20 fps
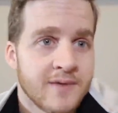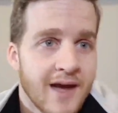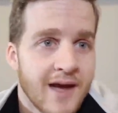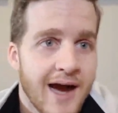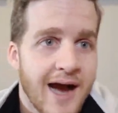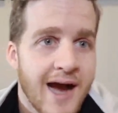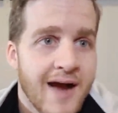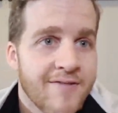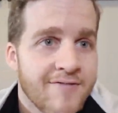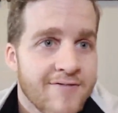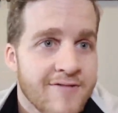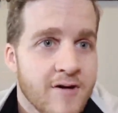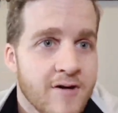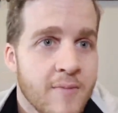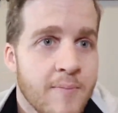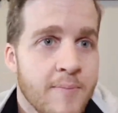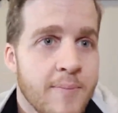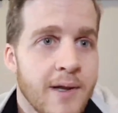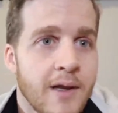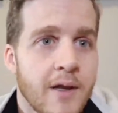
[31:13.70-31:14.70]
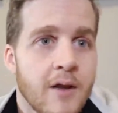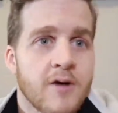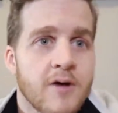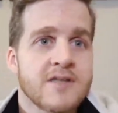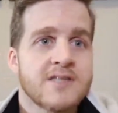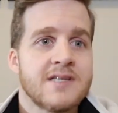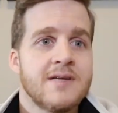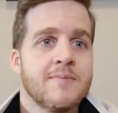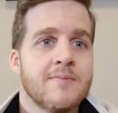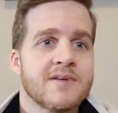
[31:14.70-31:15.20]
Hi from
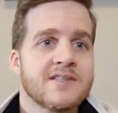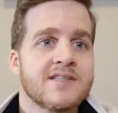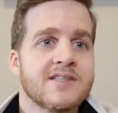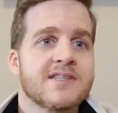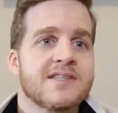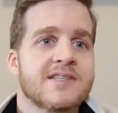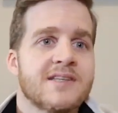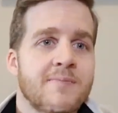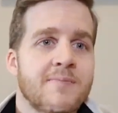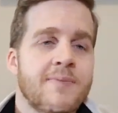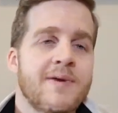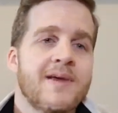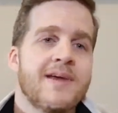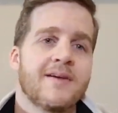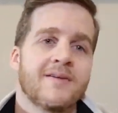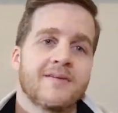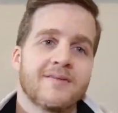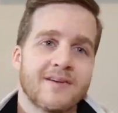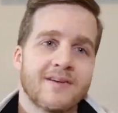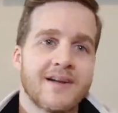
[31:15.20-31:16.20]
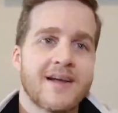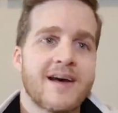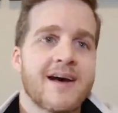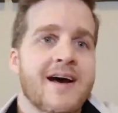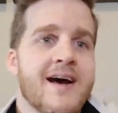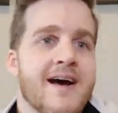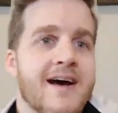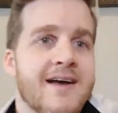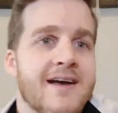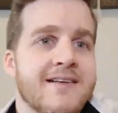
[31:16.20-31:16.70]
Biloxi, Mississippi.
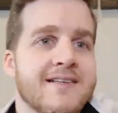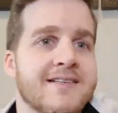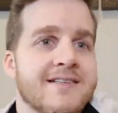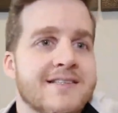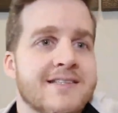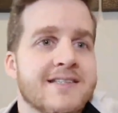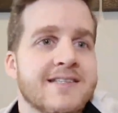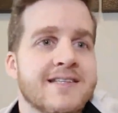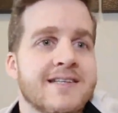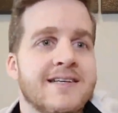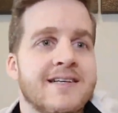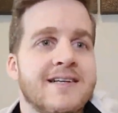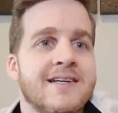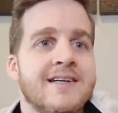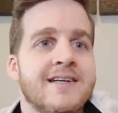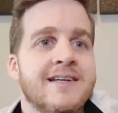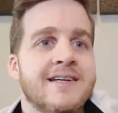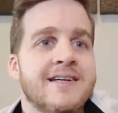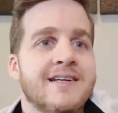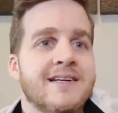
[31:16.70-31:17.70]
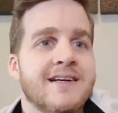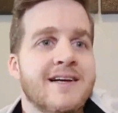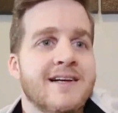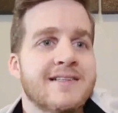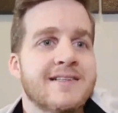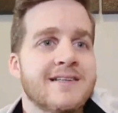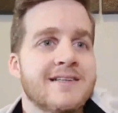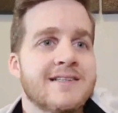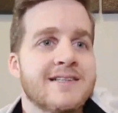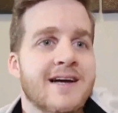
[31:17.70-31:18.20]
Nice.
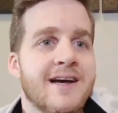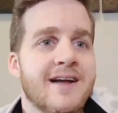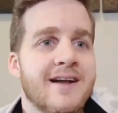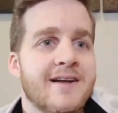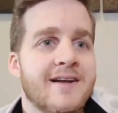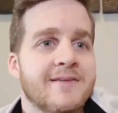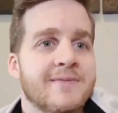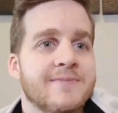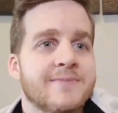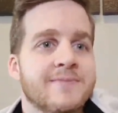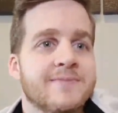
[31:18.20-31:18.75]
That's exciting.